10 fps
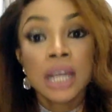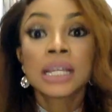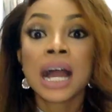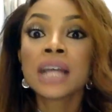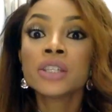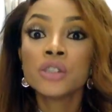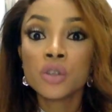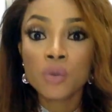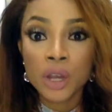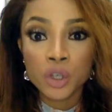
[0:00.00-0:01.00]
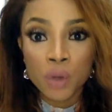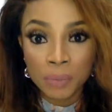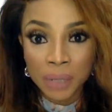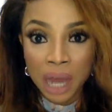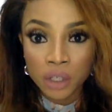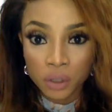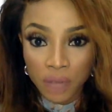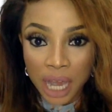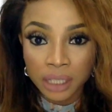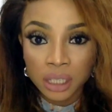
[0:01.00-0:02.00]
The eyes knew when you had been out of
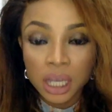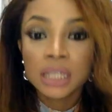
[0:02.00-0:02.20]
line.